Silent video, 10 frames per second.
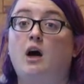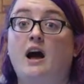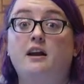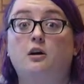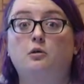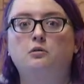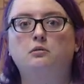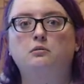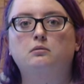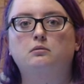I
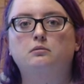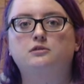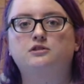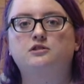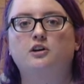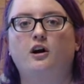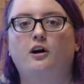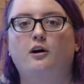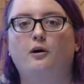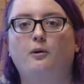don't.
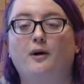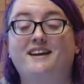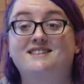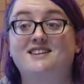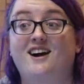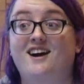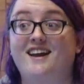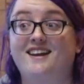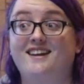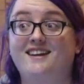So I guess
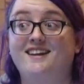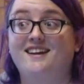not.